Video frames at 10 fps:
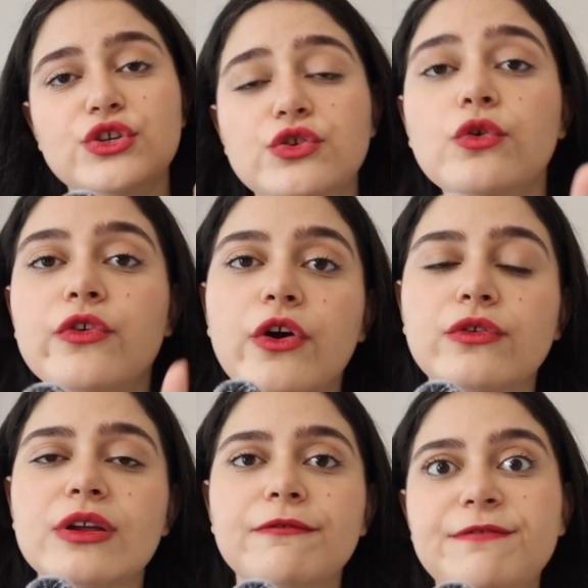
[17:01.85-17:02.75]
your
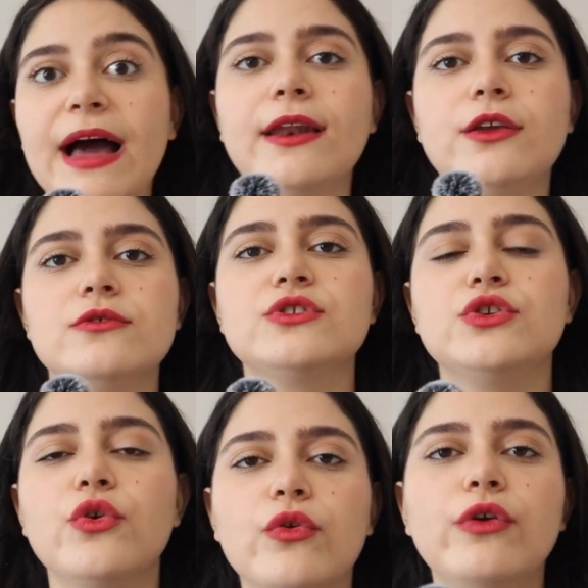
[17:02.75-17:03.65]
own values
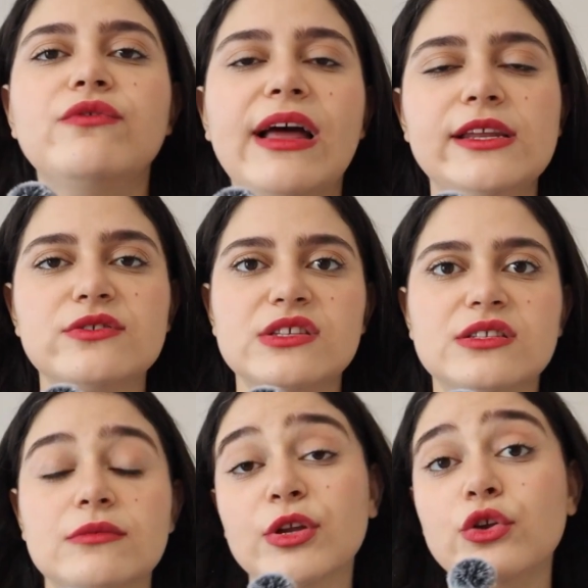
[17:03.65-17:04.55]
and your own value
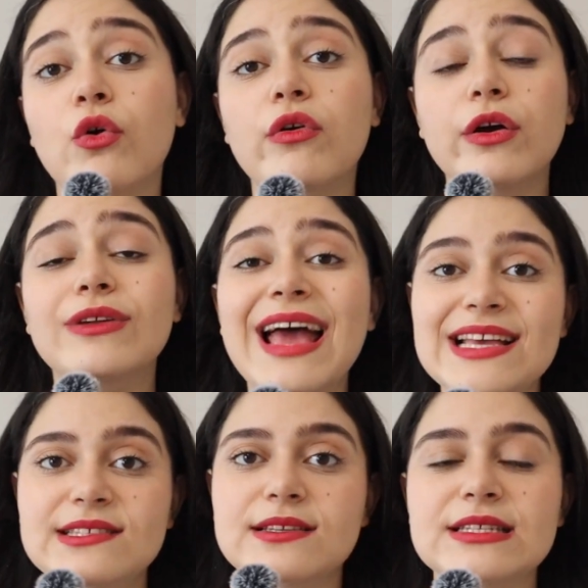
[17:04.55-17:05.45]
system and your own
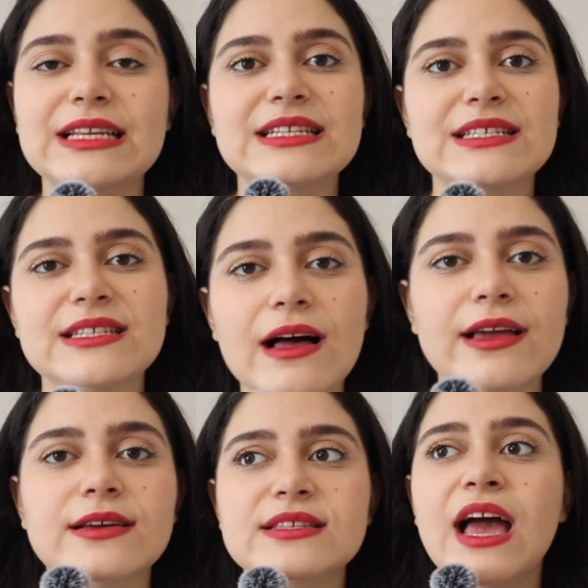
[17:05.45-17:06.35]
essence and
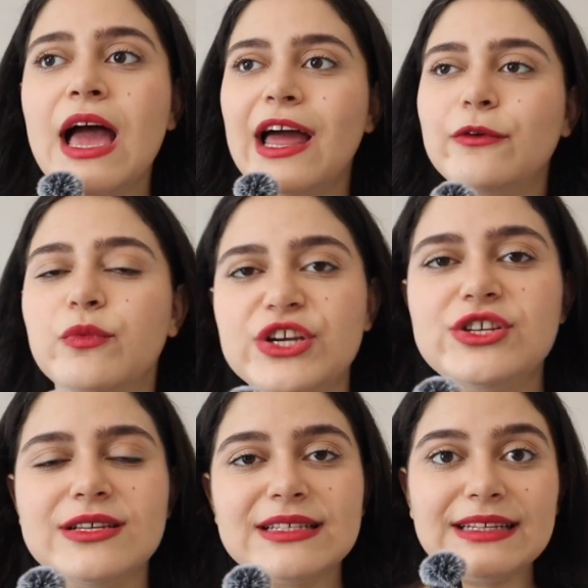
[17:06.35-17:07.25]
desires and
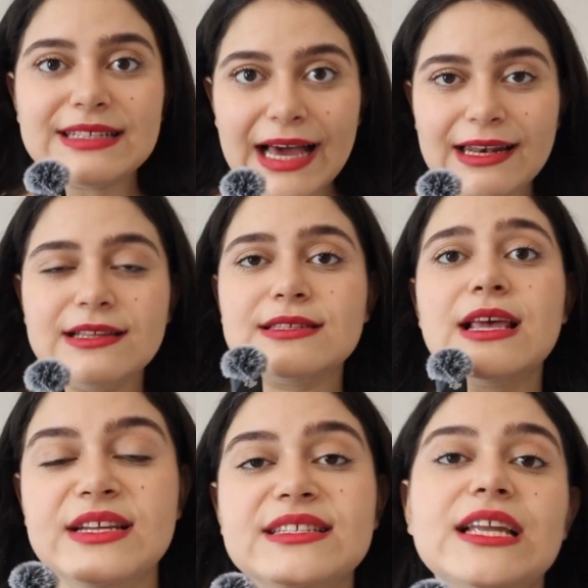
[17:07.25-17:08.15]
wishes and talents,
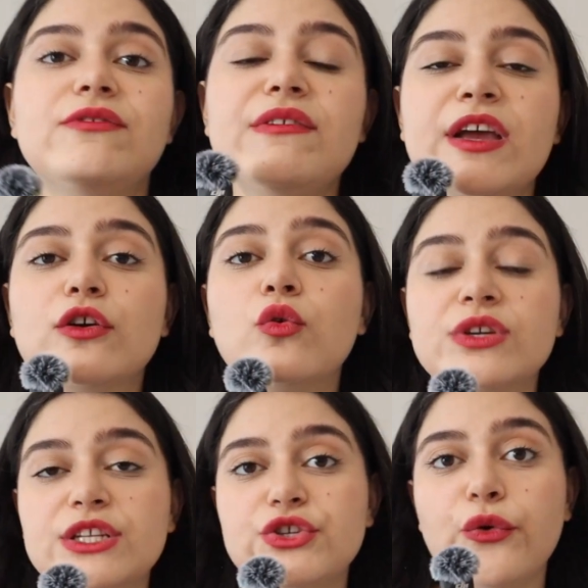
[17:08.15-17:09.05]
and instead of living
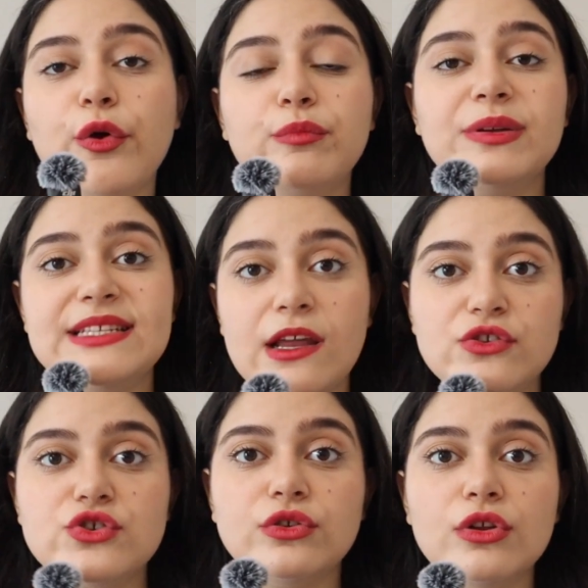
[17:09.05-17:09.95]
according to your own
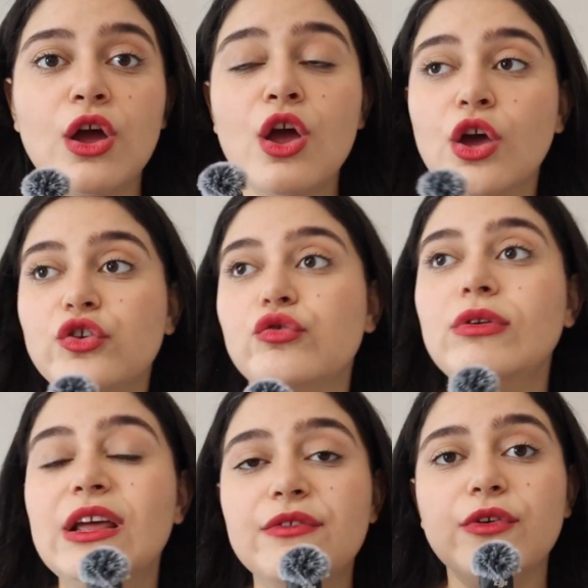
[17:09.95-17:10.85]
potential,
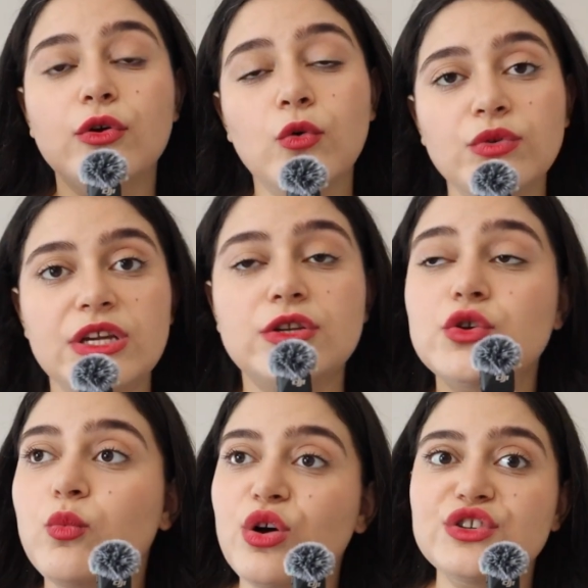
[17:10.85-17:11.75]
you live according
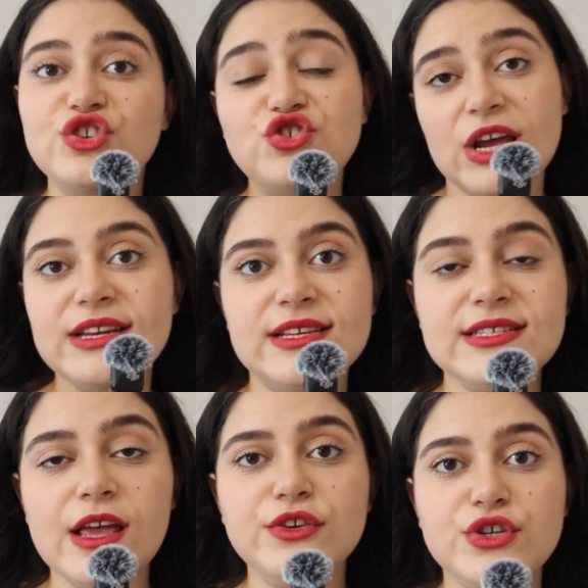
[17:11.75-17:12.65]
to what Jenny
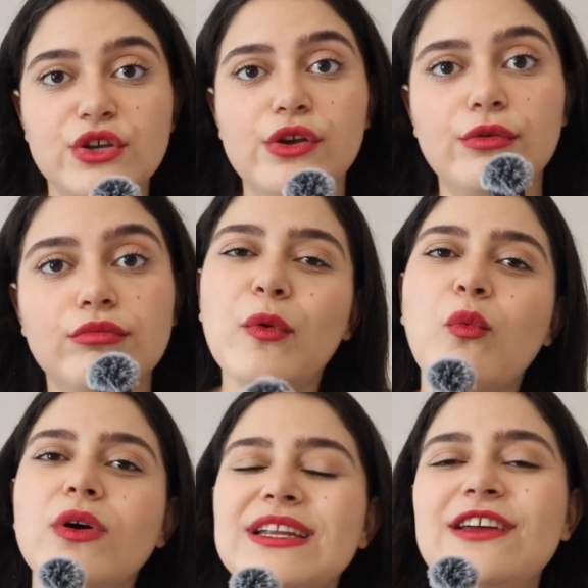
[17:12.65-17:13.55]
said to you. But
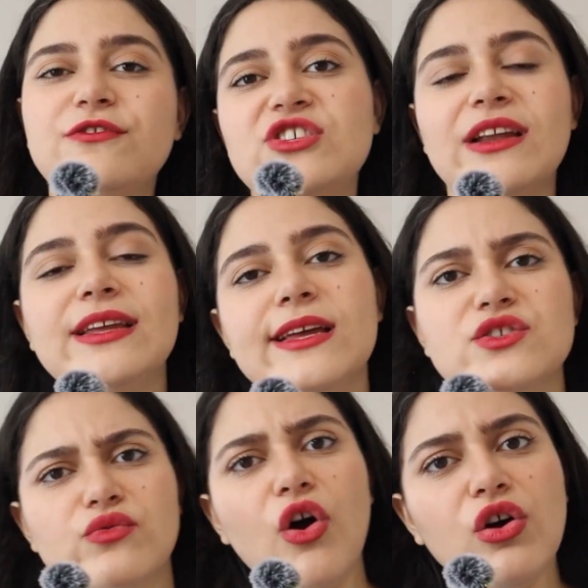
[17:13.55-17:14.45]
what if Jenny
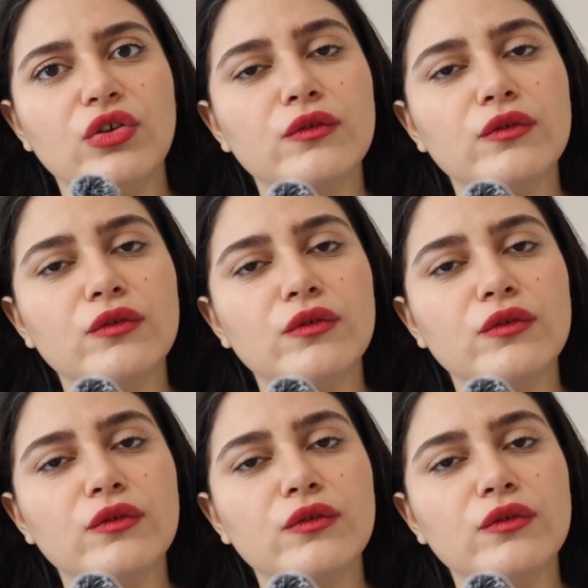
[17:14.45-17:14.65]
is wrong?